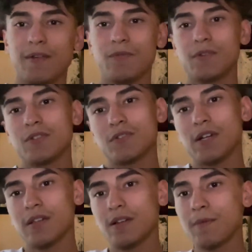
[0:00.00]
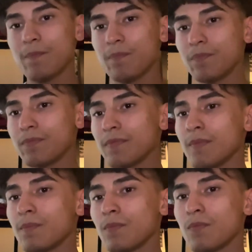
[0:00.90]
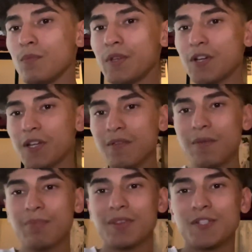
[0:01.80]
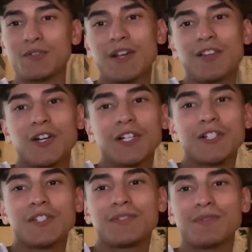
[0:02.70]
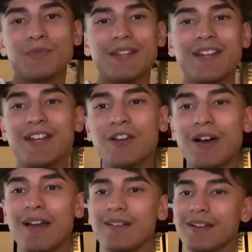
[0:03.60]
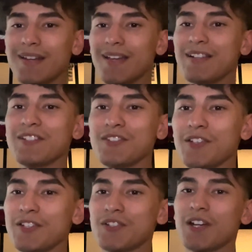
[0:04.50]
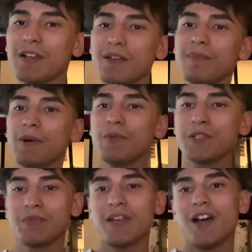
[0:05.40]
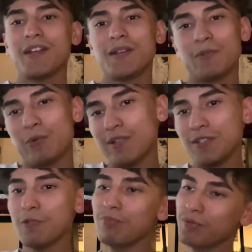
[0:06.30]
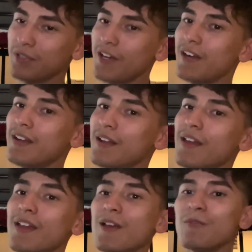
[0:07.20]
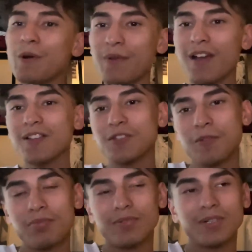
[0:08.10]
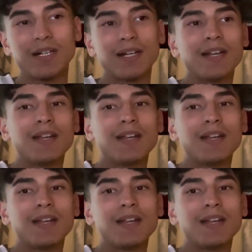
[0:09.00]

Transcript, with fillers: for the trailer. We couldn't even put the trailer on because we didn't know how to connect it to the truck. But once we got it, we went to the port. When we got to the port,